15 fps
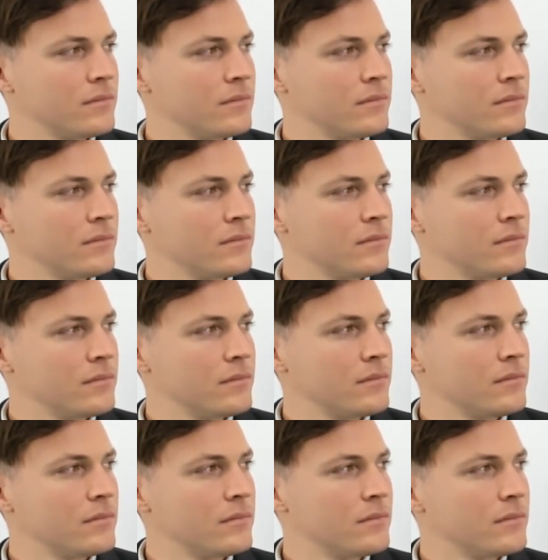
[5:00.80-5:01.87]

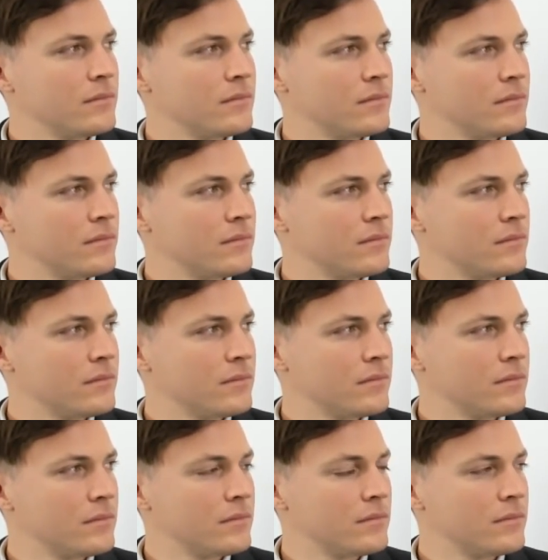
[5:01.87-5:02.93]

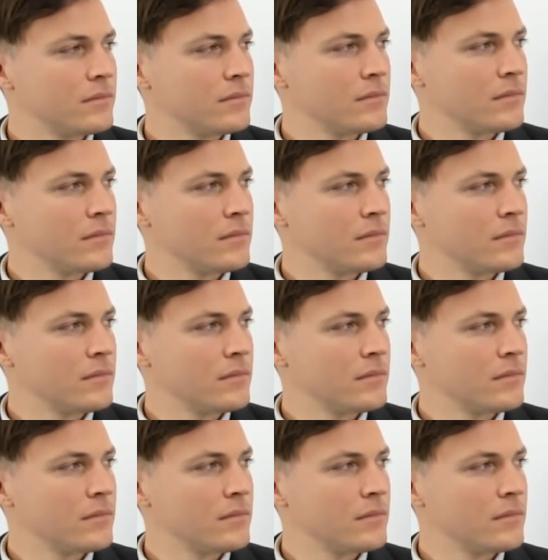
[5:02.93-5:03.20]
(not speaking)